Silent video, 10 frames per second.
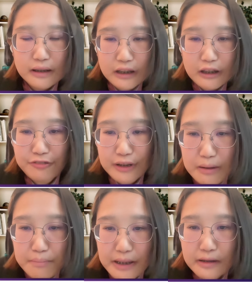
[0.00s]
If the
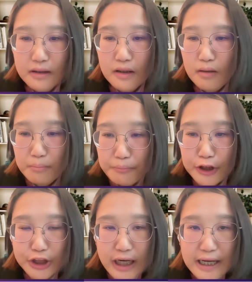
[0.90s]
inmate
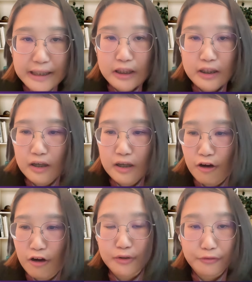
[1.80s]
breach any of
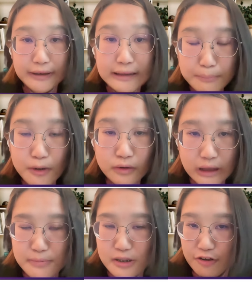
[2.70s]
the reasonable
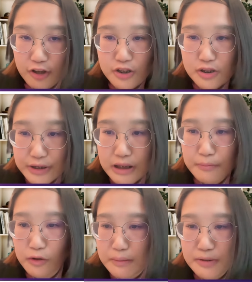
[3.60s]
terms, of course, the reasonable
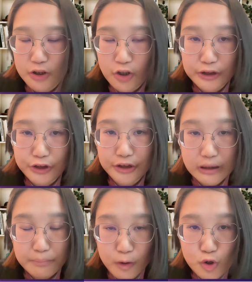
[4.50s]
terms and conditions
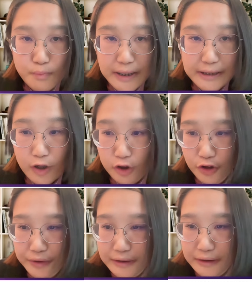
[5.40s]
imposed by the
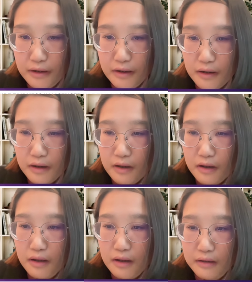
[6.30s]
authority,
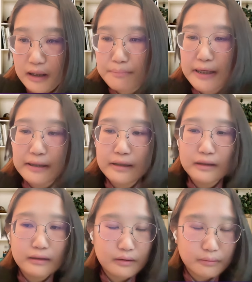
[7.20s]
they might
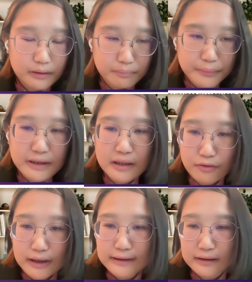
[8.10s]
be
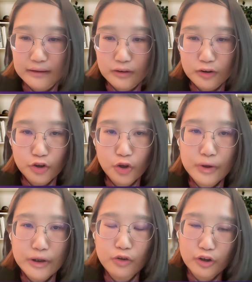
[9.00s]
arrested. So
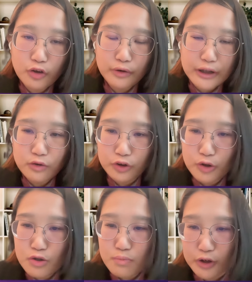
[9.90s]
we could look into
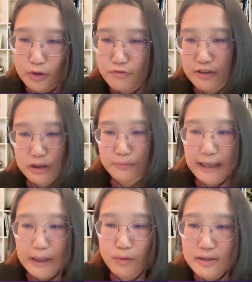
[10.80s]
those models, for example,
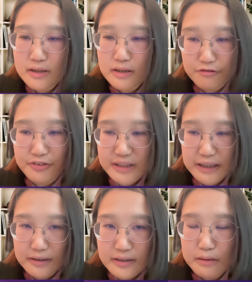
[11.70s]
Taiwan's deferred
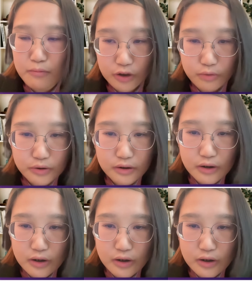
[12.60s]
sentencing models,